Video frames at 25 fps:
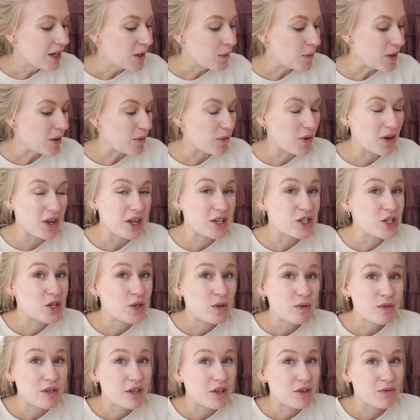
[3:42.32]
We're on a
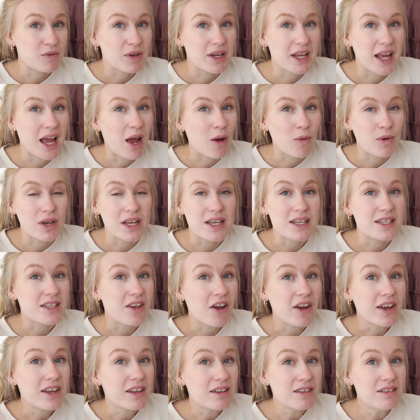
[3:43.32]
2 to 3 hourly
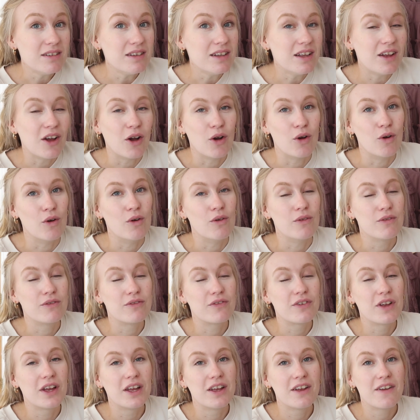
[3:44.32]
cycle of
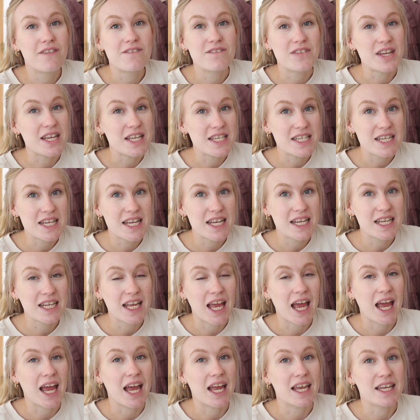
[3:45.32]

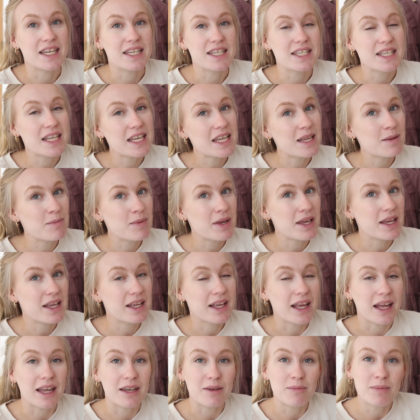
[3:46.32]
feeding and
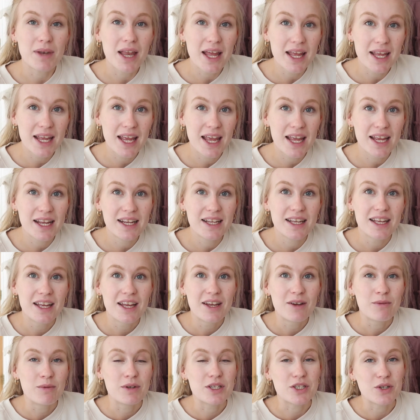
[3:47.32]
sleeping and playing,
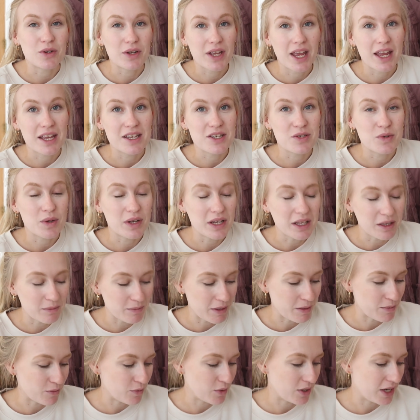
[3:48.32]
which I'll get into a little
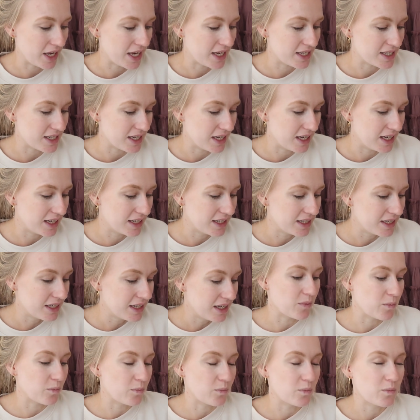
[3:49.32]
bit more later.
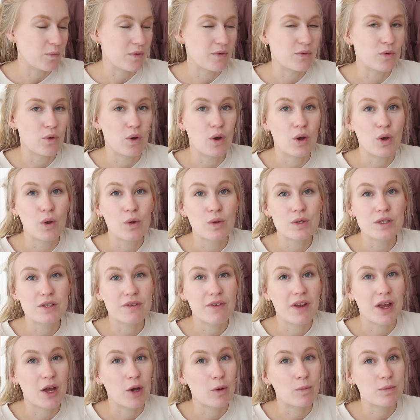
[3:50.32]
We've got lots
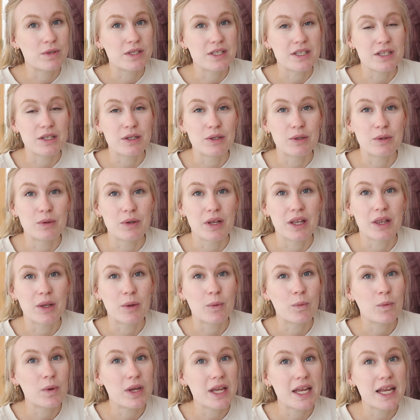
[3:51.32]
of help still in
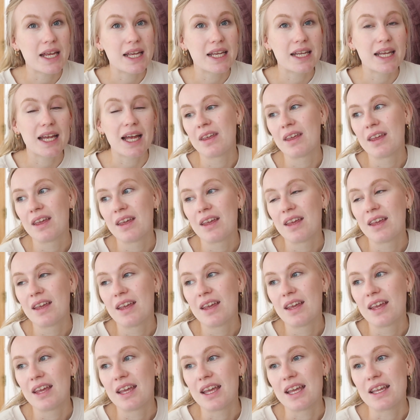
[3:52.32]
the week.
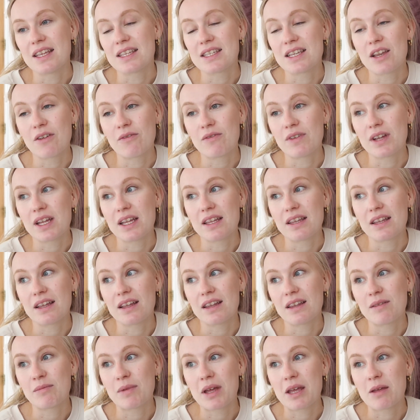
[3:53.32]
It's lovely
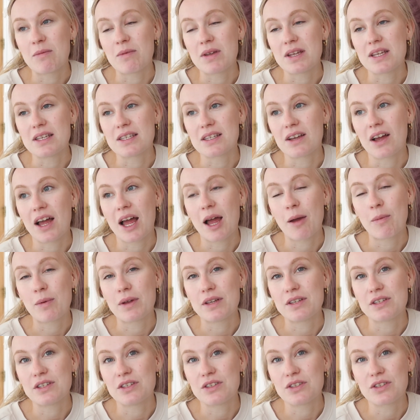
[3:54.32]
that the babies are
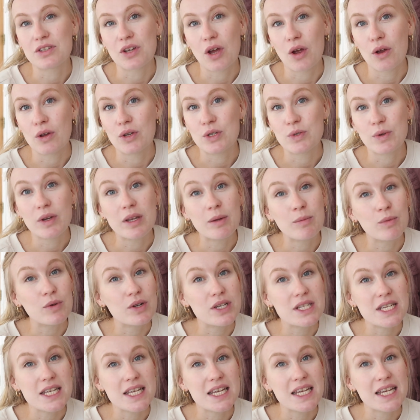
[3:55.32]
happy to just go to
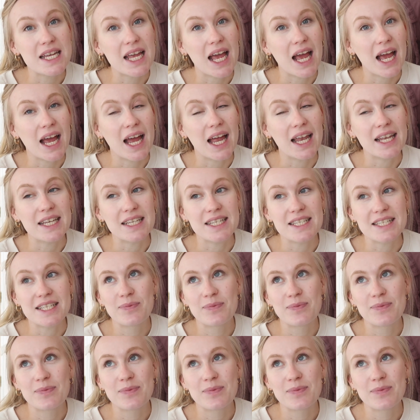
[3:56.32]
anybody, and